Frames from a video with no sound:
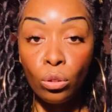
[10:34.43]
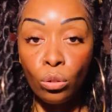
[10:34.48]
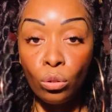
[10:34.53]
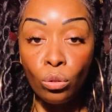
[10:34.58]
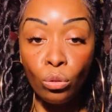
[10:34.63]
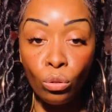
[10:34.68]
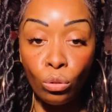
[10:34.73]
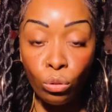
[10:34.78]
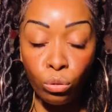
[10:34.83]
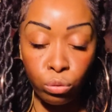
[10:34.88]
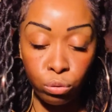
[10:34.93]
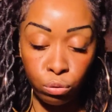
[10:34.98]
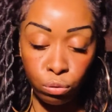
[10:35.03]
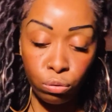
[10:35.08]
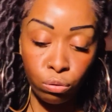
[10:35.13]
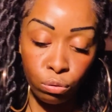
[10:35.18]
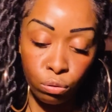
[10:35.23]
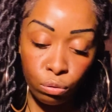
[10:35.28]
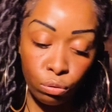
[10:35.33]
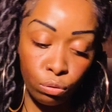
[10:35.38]
Whew.
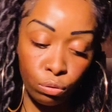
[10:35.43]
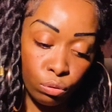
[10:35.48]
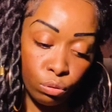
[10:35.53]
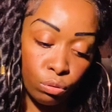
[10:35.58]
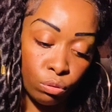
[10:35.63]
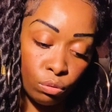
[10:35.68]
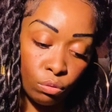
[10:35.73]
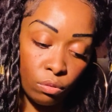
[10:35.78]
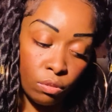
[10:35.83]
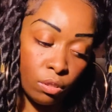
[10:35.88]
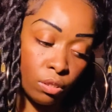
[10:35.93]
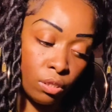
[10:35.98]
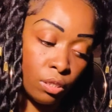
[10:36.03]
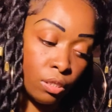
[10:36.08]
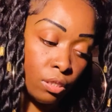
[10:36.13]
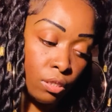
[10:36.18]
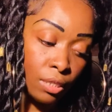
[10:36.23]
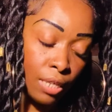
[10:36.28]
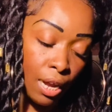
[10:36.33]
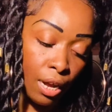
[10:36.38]

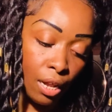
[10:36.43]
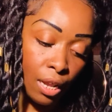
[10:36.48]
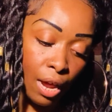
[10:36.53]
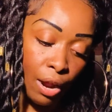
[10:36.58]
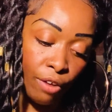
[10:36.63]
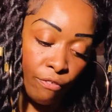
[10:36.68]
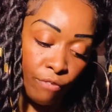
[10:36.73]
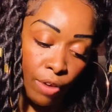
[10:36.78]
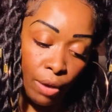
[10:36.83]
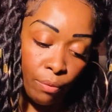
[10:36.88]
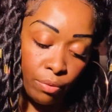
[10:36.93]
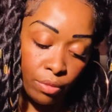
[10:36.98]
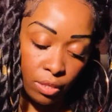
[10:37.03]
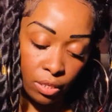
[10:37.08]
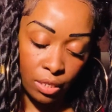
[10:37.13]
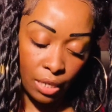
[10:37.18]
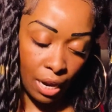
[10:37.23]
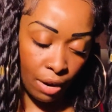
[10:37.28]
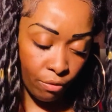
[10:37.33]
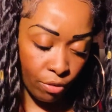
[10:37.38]
Let's clarify with the
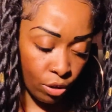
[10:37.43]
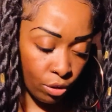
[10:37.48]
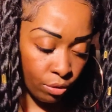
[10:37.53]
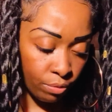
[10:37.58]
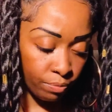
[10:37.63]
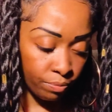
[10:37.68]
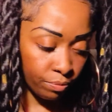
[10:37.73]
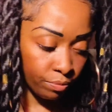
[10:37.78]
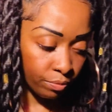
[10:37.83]
tarot